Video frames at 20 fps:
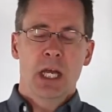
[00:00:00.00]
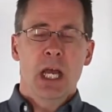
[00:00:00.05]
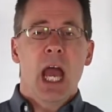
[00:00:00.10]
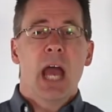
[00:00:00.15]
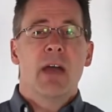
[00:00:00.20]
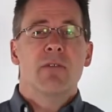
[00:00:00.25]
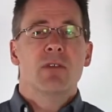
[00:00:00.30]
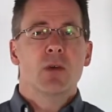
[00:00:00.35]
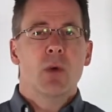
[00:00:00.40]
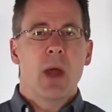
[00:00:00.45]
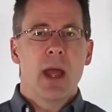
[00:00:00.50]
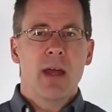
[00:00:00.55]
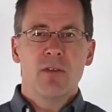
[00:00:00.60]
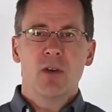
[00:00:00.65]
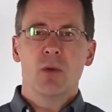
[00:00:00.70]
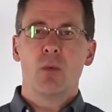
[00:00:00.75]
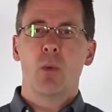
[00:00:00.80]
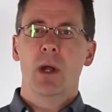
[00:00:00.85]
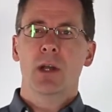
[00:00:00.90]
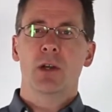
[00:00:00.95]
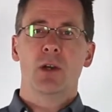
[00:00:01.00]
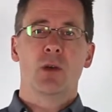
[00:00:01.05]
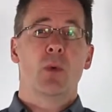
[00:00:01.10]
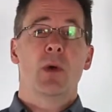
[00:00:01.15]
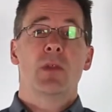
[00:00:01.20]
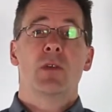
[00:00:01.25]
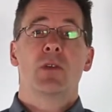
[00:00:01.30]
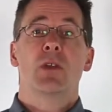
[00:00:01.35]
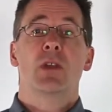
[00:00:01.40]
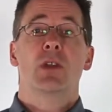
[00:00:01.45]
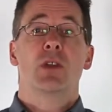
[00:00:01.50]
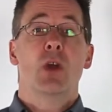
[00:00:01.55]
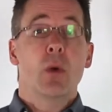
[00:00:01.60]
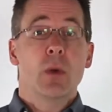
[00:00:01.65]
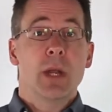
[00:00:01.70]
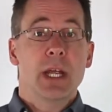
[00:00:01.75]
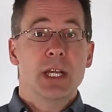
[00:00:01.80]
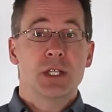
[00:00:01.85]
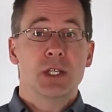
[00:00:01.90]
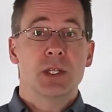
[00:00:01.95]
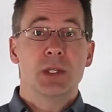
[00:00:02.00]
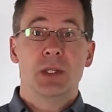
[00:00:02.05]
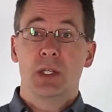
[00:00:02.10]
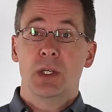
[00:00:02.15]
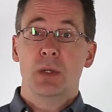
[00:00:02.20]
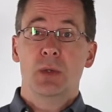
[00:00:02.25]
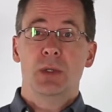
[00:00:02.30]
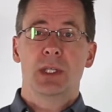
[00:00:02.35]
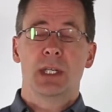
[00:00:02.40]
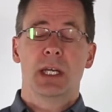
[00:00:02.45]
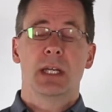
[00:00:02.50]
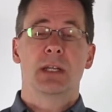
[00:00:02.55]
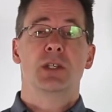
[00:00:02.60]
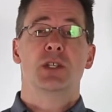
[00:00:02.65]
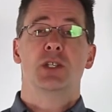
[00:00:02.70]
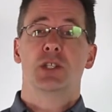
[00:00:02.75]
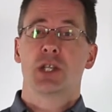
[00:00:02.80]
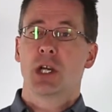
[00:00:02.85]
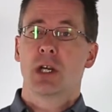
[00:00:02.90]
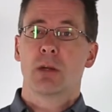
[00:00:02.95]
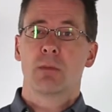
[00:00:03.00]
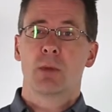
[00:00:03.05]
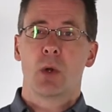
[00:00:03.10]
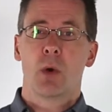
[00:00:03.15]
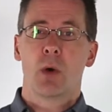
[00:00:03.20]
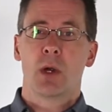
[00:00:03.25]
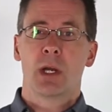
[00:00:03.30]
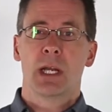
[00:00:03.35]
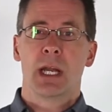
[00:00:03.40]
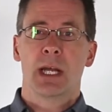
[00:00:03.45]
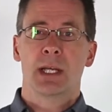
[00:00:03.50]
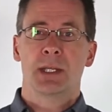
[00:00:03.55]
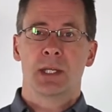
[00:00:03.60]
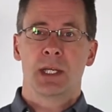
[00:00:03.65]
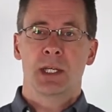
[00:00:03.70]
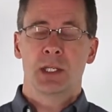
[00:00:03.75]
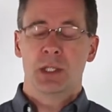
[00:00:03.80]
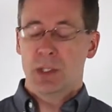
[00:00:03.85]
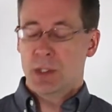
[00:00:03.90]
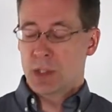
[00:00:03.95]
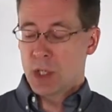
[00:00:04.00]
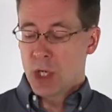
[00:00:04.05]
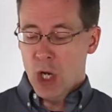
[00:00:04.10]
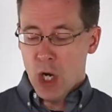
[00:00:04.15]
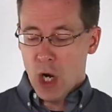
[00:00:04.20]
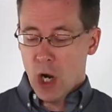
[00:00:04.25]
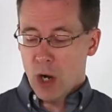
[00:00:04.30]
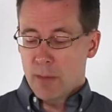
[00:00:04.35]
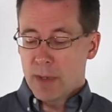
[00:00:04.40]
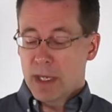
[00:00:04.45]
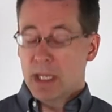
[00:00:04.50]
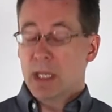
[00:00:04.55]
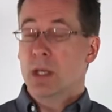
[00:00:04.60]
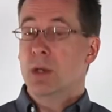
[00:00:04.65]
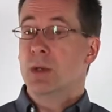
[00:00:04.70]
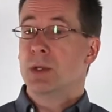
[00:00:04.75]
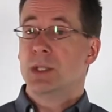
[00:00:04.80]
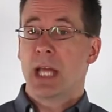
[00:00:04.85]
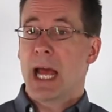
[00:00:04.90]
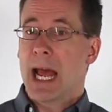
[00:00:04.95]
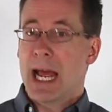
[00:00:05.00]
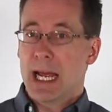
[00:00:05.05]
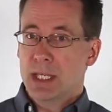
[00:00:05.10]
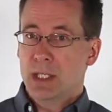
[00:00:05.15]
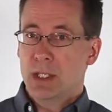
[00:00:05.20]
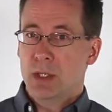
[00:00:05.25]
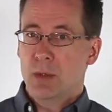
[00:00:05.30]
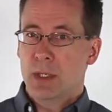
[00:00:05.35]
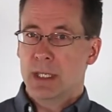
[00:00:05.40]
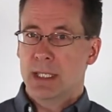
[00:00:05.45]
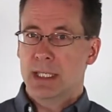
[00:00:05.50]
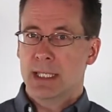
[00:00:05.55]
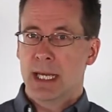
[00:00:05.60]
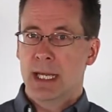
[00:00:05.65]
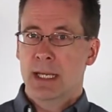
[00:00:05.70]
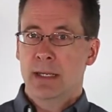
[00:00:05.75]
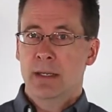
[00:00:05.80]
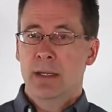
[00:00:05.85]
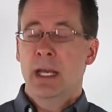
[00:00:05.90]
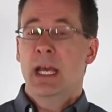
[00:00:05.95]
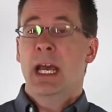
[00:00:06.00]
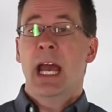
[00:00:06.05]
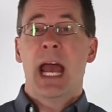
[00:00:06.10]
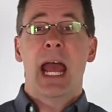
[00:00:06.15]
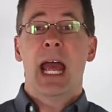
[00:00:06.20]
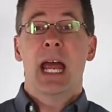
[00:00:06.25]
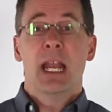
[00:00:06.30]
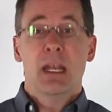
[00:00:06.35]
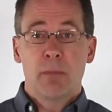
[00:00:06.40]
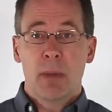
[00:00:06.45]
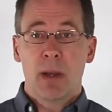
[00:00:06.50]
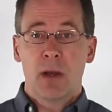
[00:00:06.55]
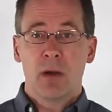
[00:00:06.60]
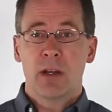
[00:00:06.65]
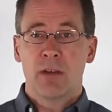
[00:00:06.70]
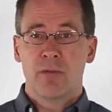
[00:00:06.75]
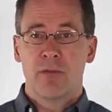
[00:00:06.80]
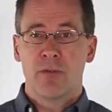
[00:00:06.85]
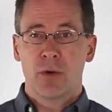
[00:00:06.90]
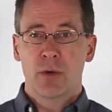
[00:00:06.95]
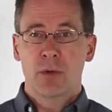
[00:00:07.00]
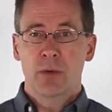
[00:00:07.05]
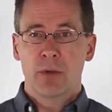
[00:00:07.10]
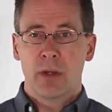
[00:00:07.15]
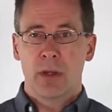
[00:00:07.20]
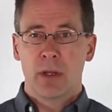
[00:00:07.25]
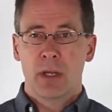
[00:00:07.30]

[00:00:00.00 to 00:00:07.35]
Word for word: Have you ever wondered whether the donations you send to charitable organizations are being used as you intend and bearing fruit?